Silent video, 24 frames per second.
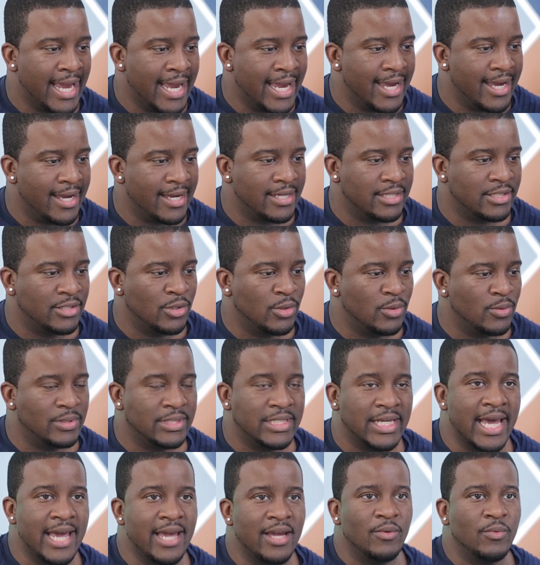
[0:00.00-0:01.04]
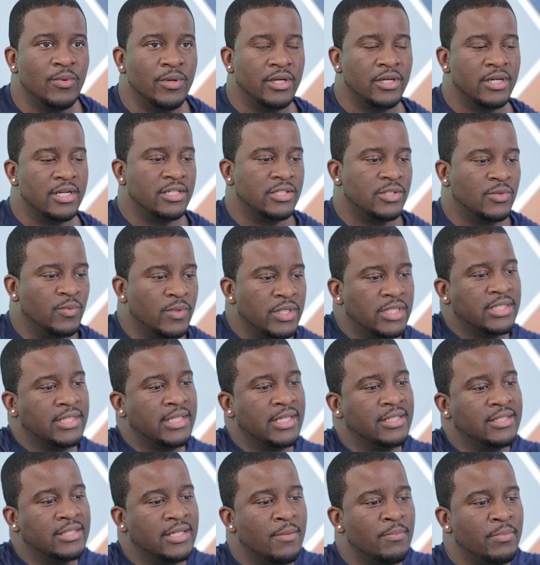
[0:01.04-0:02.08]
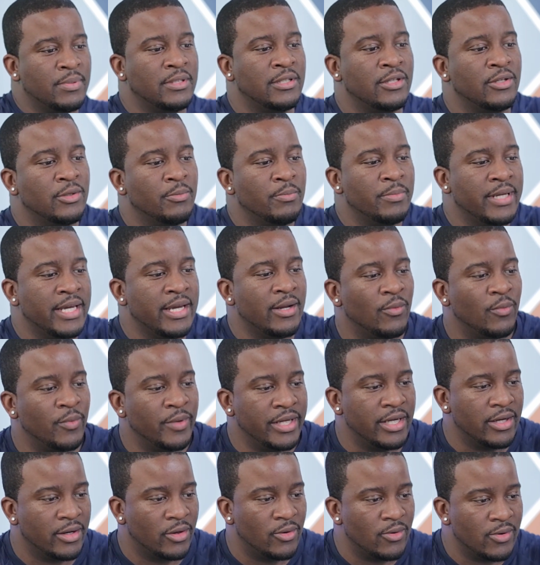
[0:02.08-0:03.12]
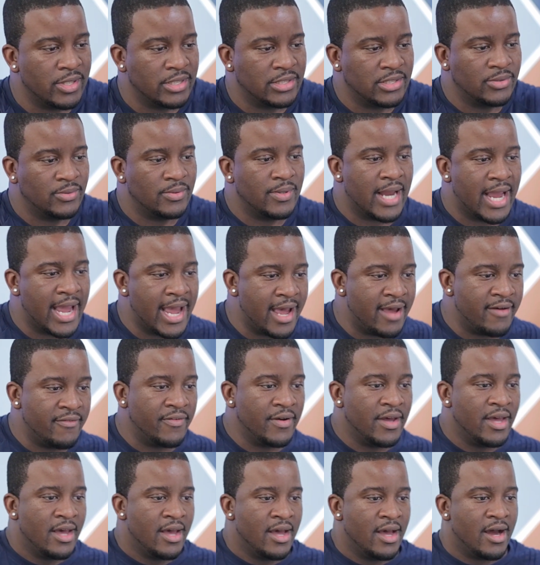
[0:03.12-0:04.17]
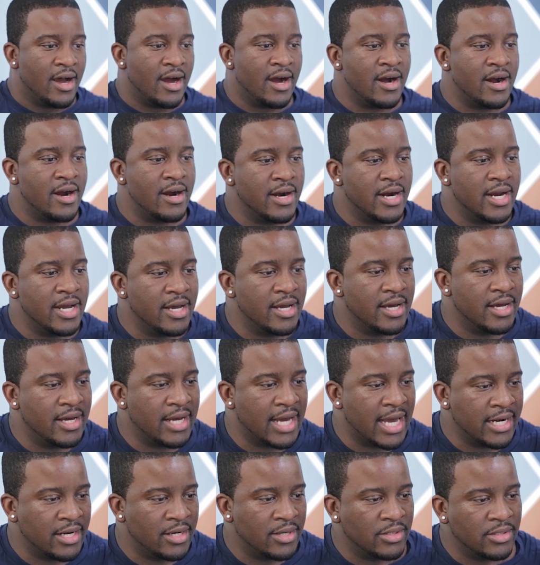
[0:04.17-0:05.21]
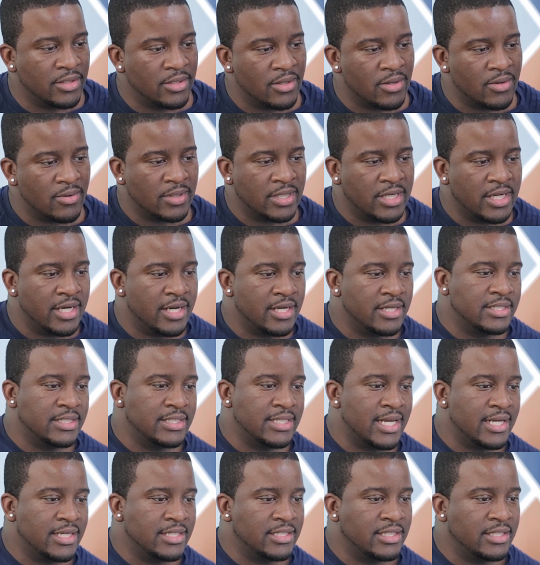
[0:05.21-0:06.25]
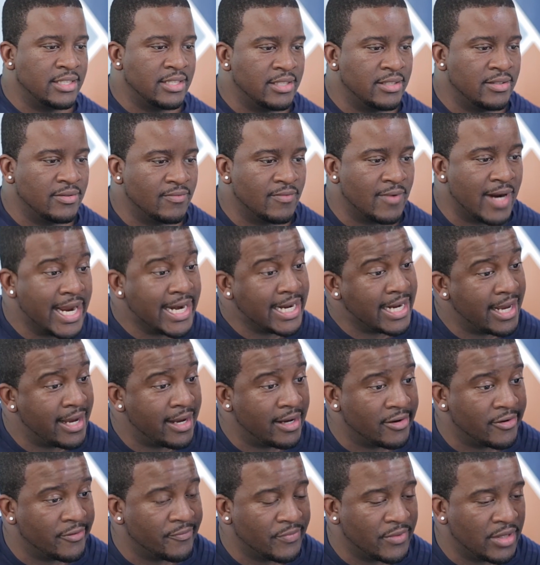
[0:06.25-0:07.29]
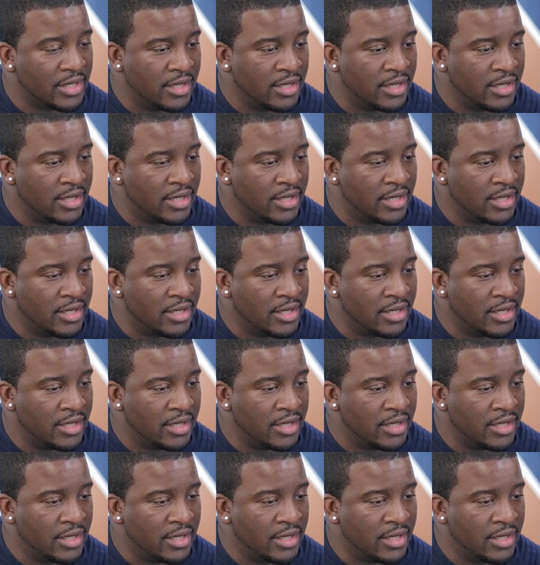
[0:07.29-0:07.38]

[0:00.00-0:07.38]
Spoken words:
and today we're going to switch things up a little bit. We are going to have our I know you don't care section right now.